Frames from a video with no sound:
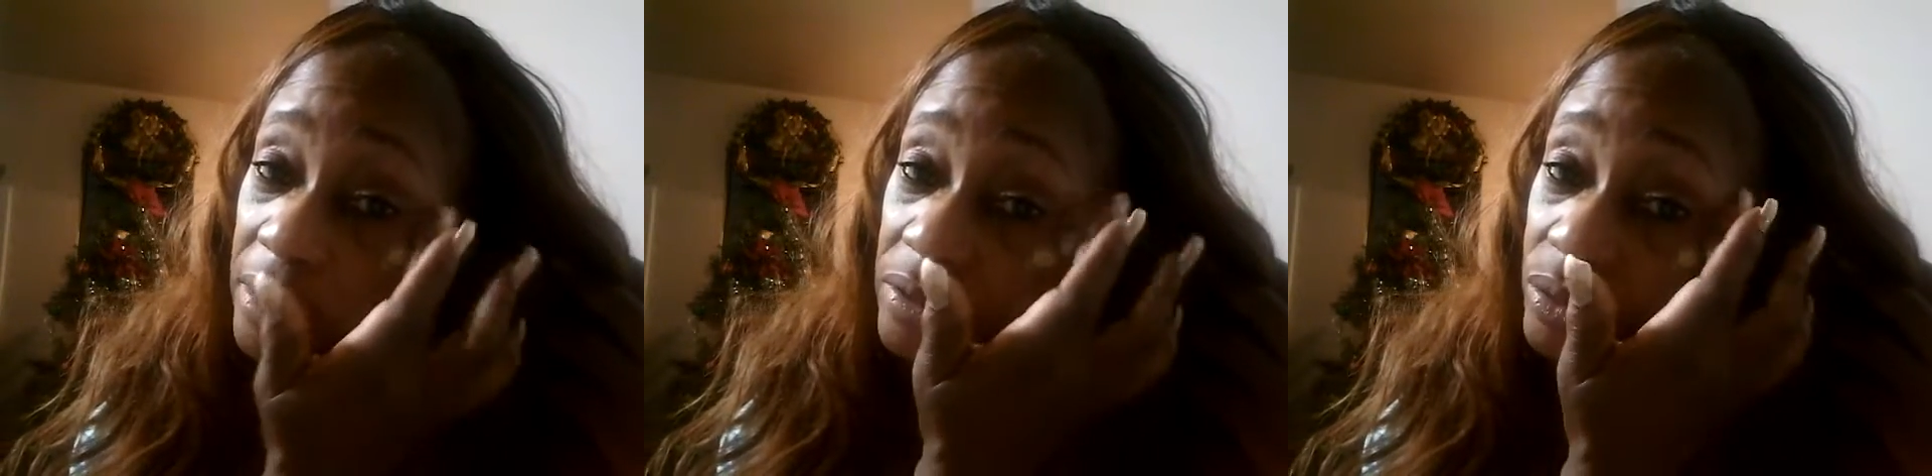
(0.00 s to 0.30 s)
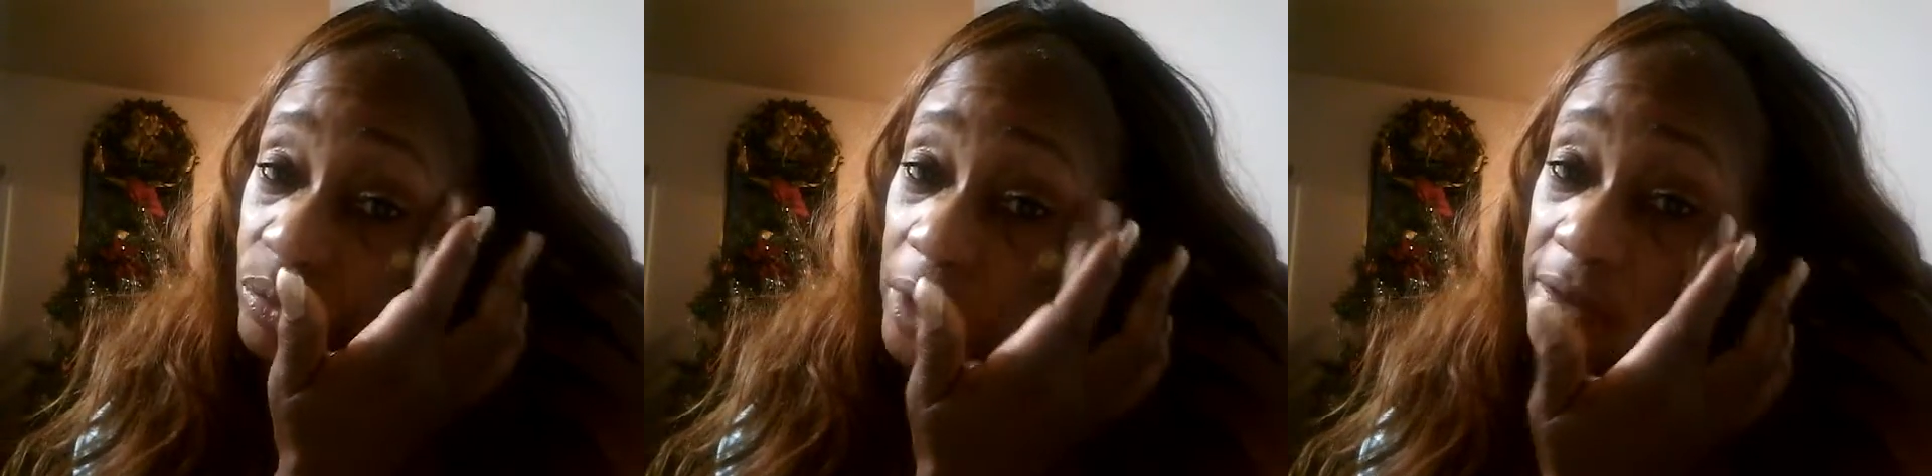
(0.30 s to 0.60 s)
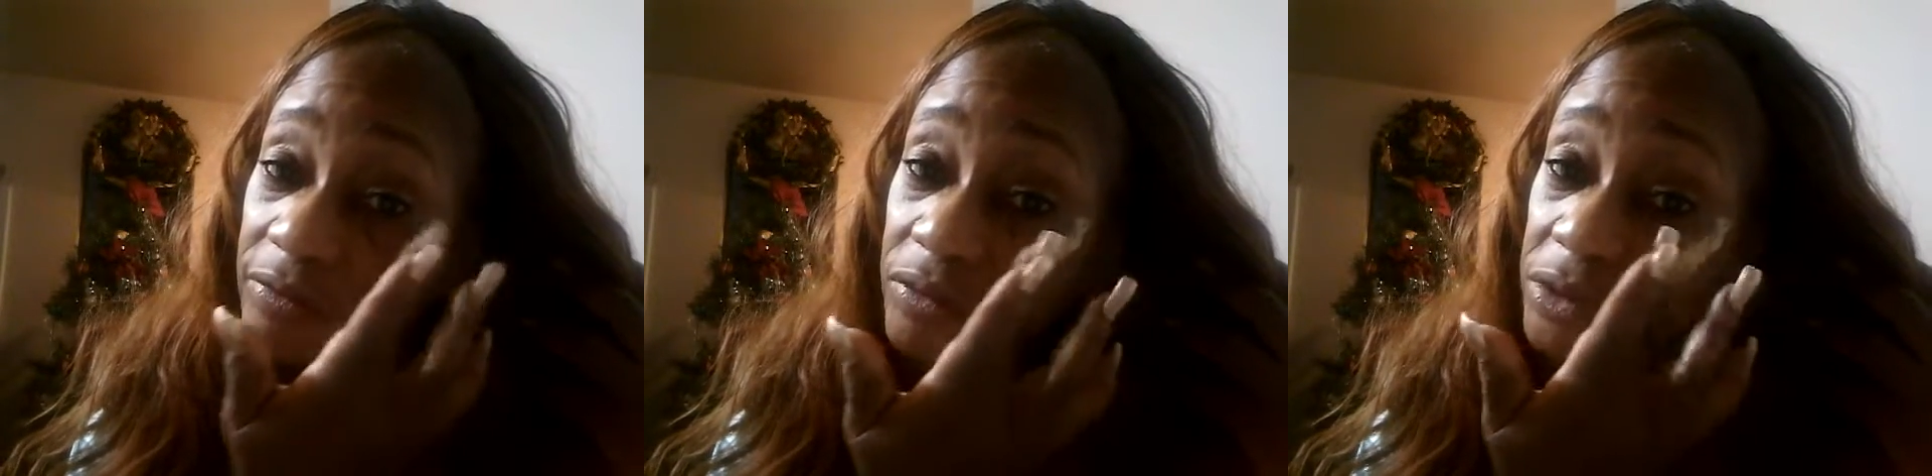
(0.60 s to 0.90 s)
and the
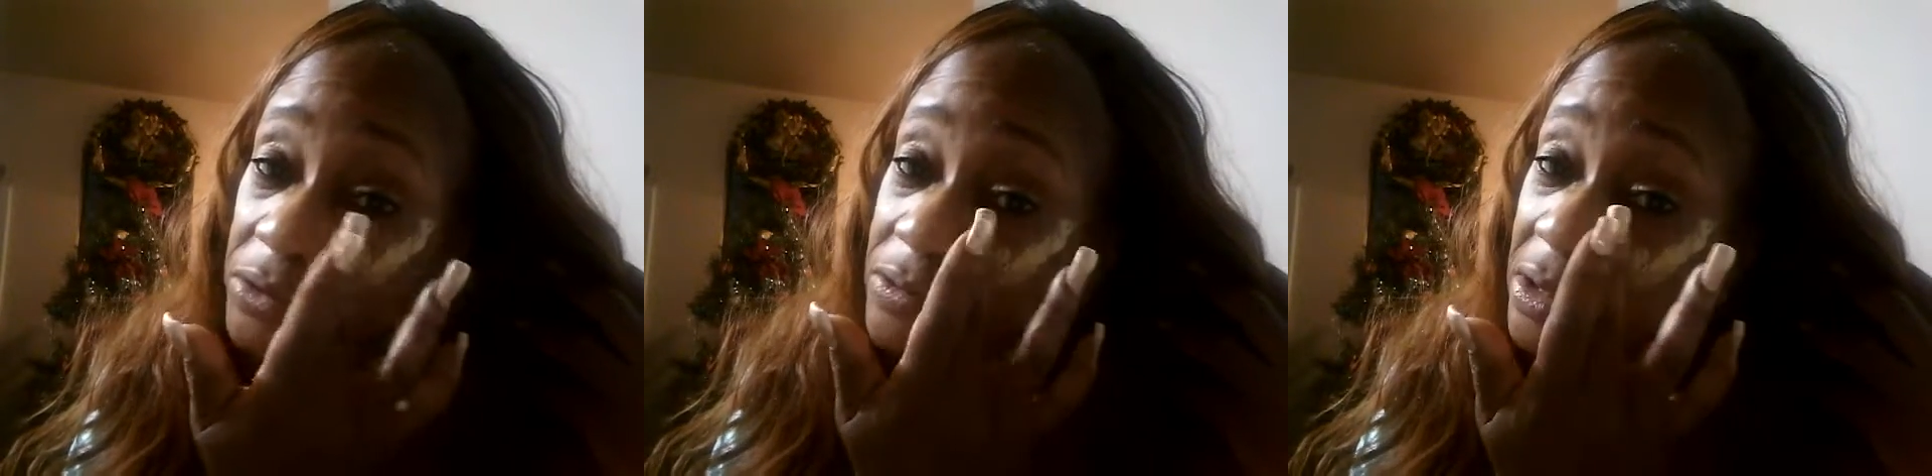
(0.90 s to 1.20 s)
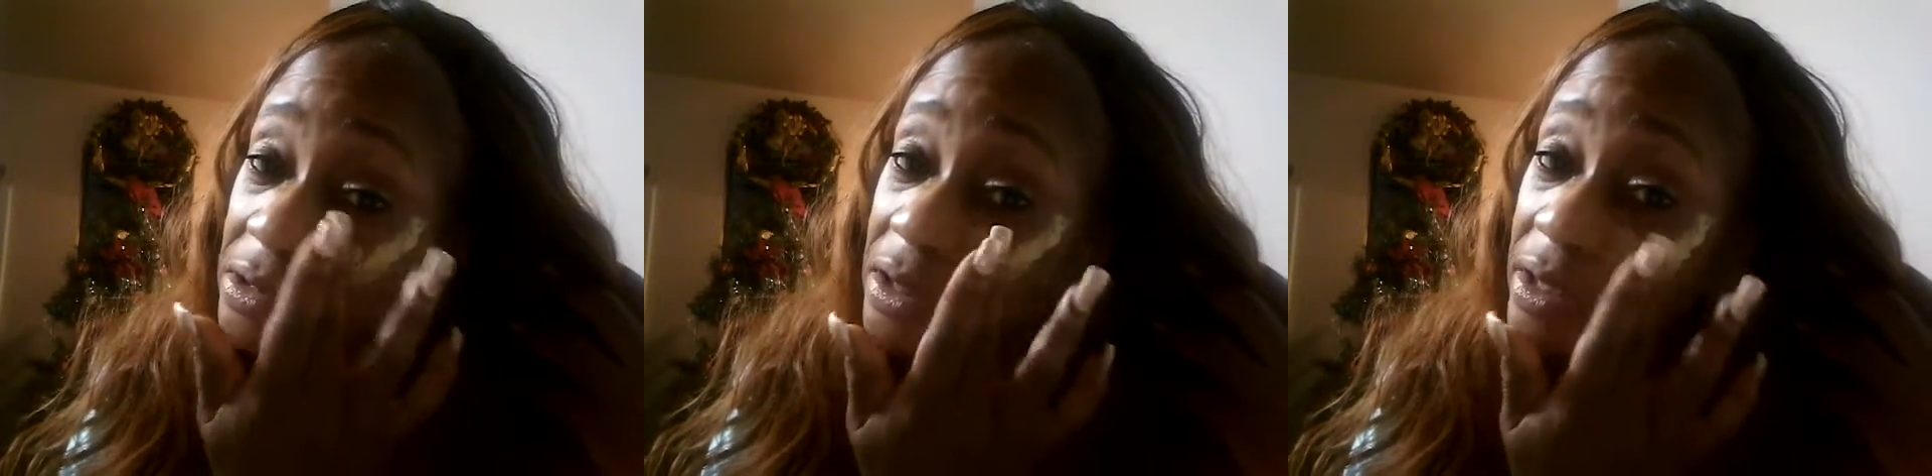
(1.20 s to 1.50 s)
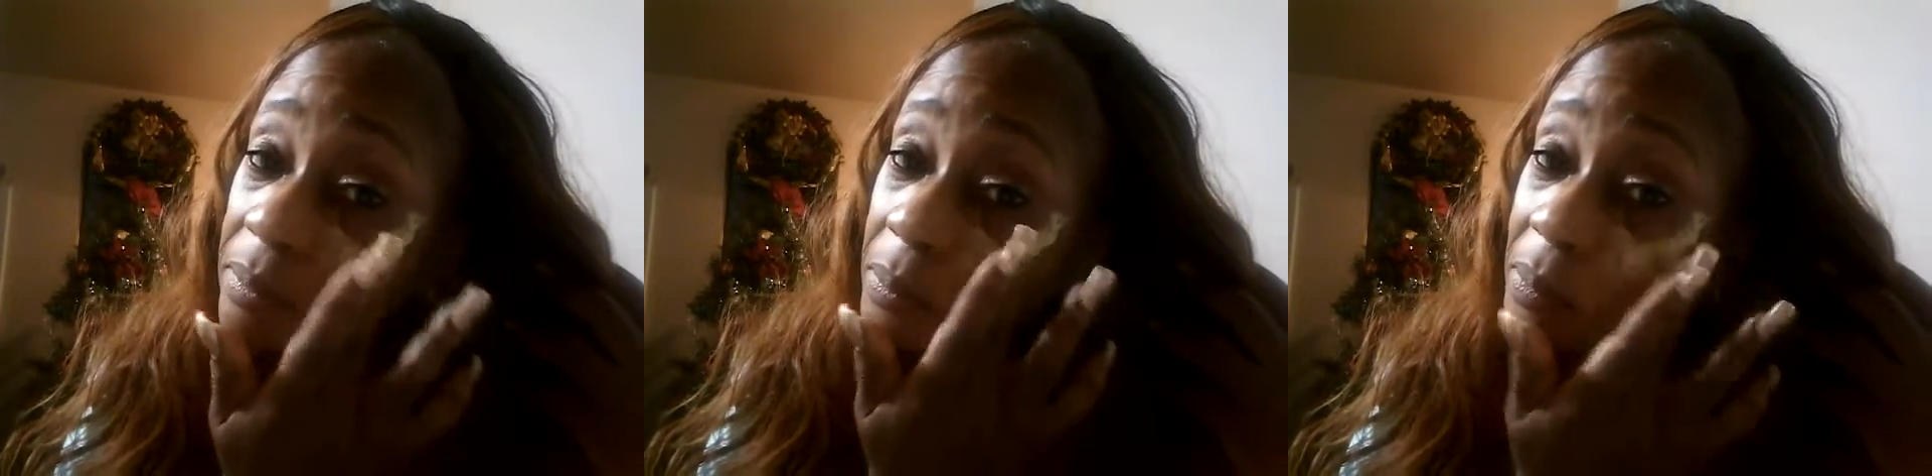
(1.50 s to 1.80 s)
right for your skin
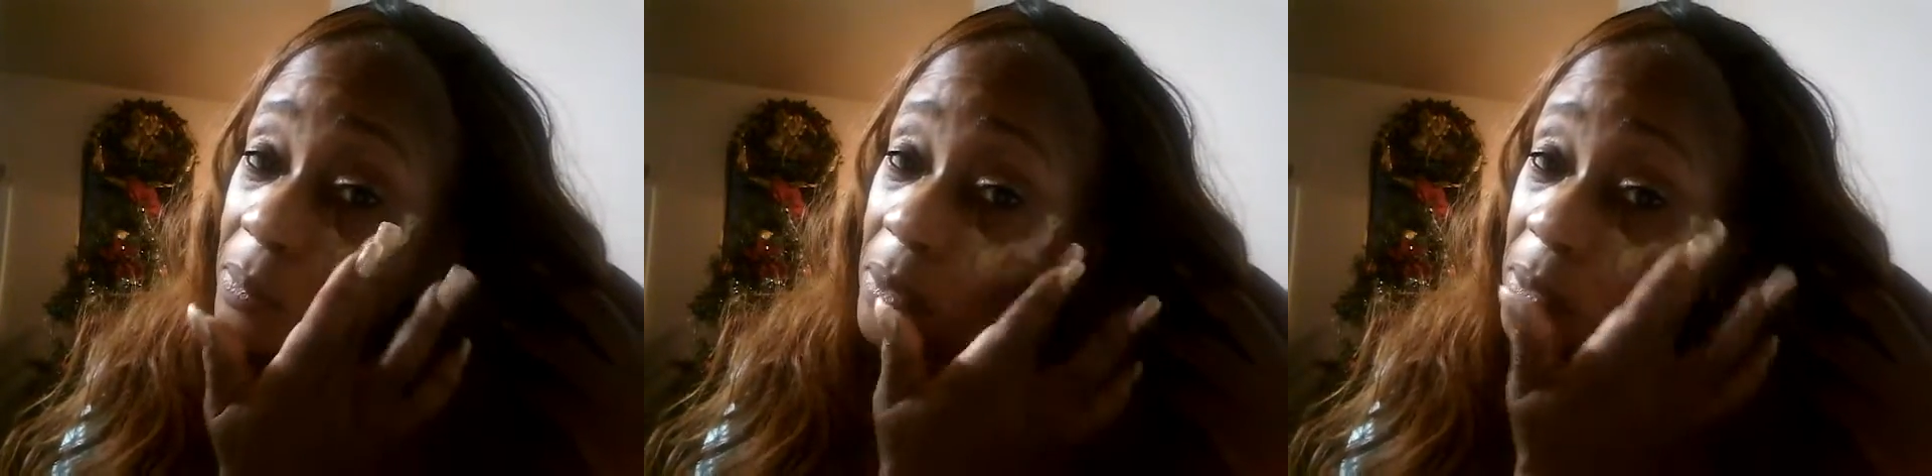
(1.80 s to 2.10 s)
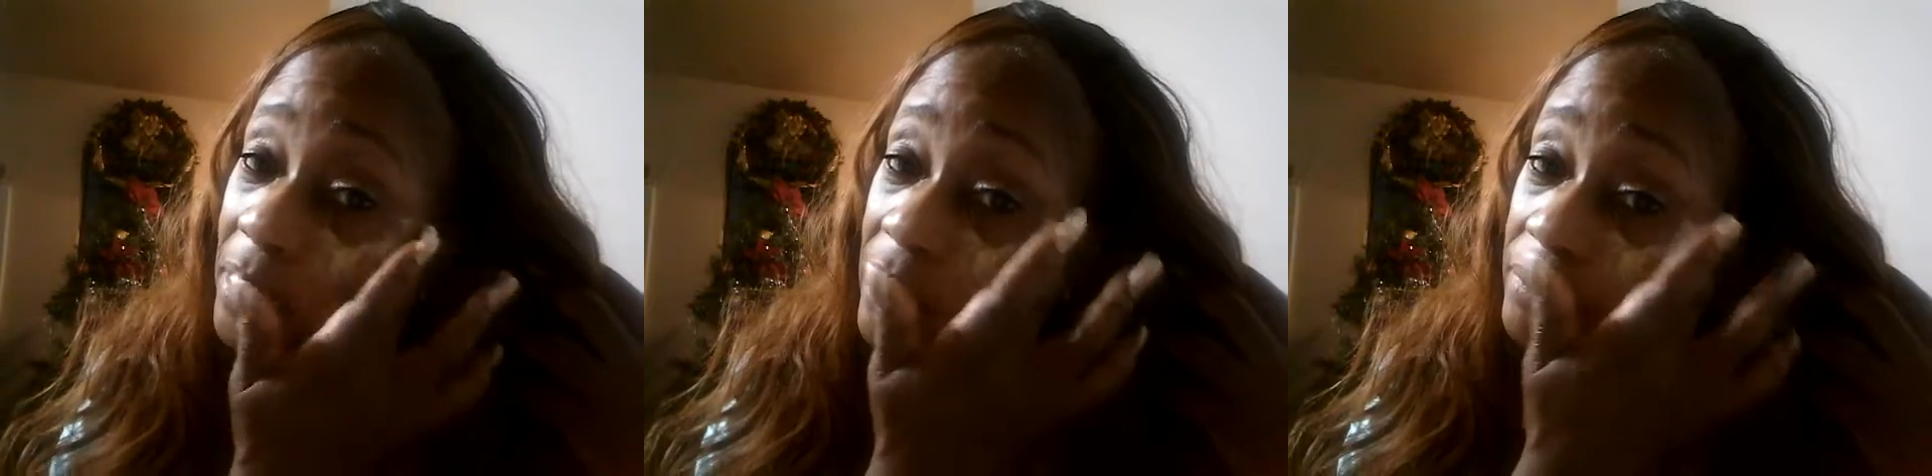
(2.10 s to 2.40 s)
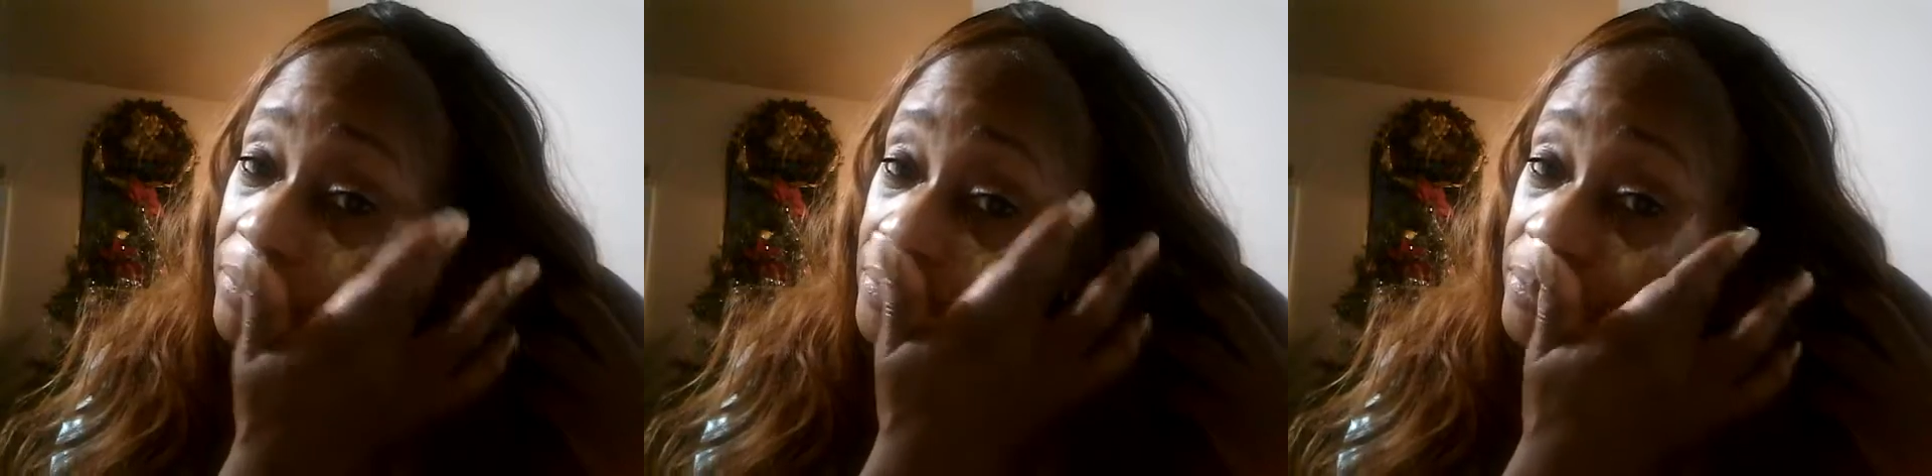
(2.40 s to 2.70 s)
type, okay?